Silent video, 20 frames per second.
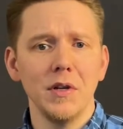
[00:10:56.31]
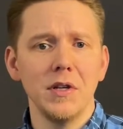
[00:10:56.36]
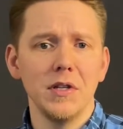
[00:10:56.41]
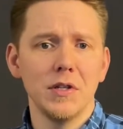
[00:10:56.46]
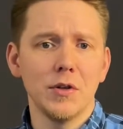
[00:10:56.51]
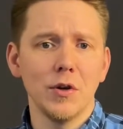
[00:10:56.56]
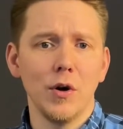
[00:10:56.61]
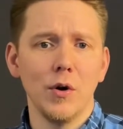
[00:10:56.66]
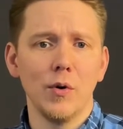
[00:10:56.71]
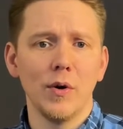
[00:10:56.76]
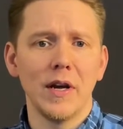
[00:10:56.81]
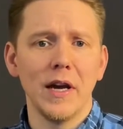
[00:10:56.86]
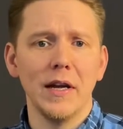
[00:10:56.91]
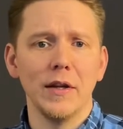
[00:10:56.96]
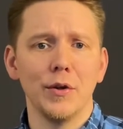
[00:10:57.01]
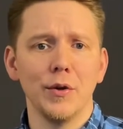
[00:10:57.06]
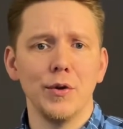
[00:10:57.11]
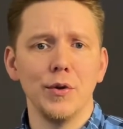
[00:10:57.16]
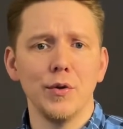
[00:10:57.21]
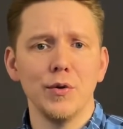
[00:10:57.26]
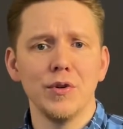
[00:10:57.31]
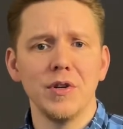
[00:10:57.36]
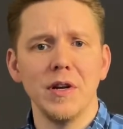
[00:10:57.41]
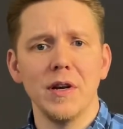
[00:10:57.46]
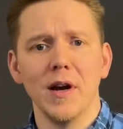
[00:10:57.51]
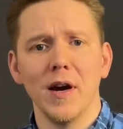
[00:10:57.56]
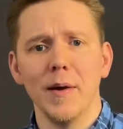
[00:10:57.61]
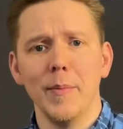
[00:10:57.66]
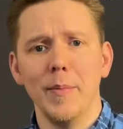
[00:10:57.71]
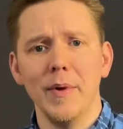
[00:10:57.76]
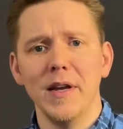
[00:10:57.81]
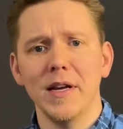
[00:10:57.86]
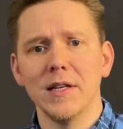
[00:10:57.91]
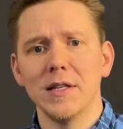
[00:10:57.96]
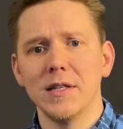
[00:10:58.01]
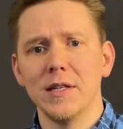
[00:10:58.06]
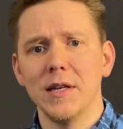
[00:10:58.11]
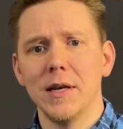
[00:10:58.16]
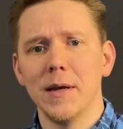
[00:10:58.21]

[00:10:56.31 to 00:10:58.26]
is okay to use in IPSC,